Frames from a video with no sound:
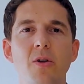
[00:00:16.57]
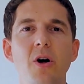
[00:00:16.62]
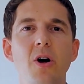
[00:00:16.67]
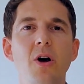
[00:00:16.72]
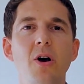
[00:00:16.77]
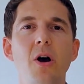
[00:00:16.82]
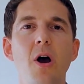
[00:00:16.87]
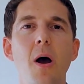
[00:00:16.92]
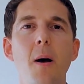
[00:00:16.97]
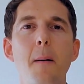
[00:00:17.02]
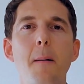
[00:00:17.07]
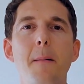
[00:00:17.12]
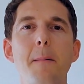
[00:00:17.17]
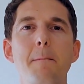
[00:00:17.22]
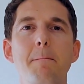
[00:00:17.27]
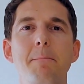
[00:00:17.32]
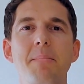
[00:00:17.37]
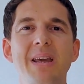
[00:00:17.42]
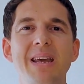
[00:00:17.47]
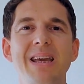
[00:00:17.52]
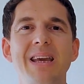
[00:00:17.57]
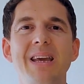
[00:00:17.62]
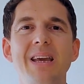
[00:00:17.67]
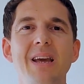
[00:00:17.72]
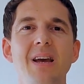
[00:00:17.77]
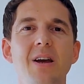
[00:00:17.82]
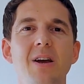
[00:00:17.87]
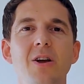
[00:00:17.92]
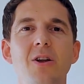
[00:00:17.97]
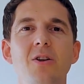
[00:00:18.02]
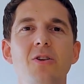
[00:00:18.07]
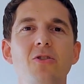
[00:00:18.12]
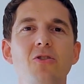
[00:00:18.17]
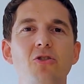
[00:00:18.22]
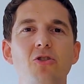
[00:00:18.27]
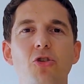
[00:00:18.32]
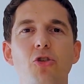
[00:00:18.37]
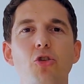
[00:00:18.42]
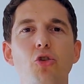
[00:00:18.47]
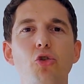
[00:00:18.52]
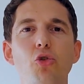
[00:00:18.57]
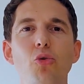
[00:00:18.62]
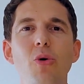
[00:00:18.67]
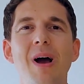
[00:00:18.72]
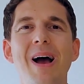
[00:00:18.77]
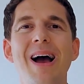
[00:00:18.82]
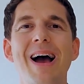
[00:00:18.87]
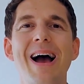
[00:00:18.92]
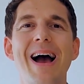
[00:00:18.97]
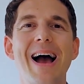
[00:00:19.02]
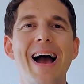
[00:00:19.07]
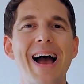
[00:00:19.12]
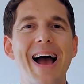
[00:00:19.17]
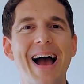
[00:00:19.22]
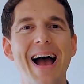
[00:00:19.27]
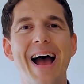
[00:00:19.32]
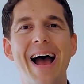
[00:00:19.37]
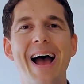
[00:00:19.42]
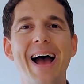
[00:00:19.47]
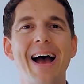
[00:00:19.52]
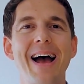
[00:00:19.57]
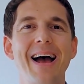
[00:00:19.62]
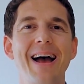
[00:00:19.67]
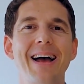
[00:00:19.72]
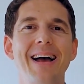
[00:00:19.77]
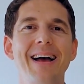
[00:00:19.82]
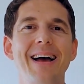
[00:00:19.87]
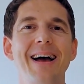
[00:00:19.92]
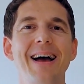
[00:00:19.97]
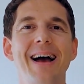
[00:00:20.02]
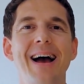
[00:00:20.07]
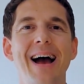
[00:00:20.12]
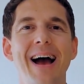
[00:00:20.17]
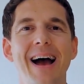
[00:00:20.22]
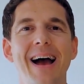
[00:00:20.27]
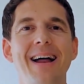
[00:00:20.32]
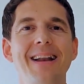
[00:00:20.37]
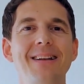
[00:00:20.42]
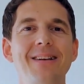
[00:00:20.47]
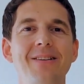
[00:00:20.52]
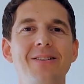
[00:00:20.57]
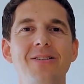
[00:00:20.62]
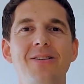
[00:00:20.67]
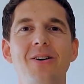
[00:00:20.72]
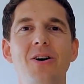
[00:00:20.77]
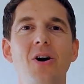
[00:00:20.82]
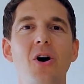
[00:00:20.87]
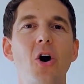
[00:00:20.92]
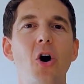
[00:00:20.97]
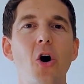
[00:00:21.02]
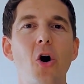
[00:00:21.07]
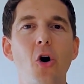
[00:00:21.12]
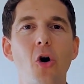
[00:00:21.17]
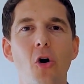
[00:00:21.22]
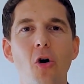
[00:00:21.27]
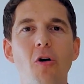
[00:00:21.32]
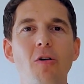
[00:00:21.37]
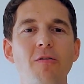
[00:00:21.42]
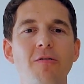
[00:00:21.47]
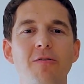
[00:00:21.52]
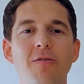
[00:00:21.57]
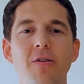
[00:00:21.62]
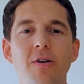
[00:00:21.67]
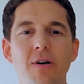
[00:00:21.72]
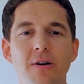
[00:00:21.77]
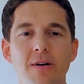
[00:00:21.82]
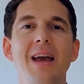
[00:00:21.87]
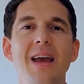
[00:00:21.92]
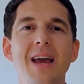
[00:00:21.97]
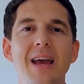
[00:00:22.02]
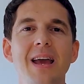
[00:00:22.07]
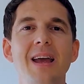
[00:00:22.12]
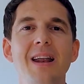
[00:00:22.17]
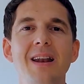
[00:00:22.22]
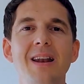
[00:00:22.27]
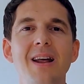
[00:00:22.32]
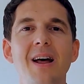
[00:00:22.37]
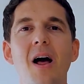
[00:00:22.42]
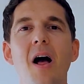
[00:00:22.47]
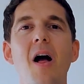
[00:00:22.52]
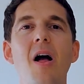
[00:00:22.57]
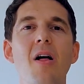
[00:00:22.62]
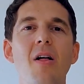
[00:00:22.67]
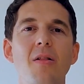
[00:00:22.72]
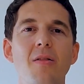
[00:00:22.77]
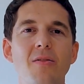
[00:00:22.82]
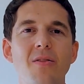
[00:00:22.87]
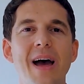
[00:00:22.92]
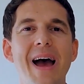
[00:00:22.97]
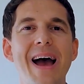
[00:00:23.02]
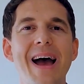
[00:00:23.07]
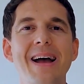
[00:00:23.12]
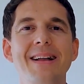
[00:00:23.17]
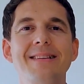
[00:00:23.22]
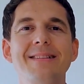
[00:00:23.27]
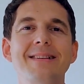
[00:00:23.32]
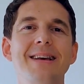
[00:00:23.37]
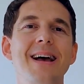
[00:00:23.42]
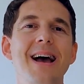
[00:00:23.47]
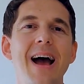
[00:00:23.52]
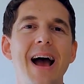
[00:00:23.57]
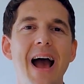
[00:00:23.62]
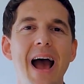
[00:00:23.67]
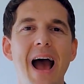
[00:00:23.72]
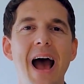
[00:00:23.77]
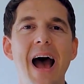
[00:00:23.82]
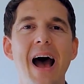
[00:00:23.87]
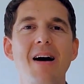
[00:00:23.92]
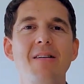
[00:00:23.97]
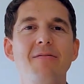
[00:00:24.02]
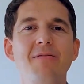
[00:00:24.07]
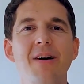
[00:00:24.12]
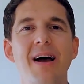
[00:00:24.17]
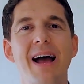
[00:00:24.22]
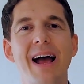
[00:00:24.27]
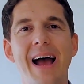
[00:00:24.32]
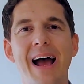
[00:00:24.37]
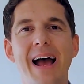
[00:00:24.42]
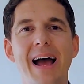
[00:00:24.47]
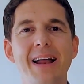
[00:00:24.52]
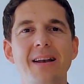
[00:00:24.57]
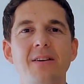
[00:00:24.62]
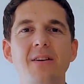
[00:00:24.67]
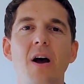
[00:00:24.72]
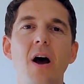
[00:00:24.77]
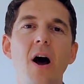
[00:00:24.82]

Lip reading: the, be, to, at, and, of, in, that, have, and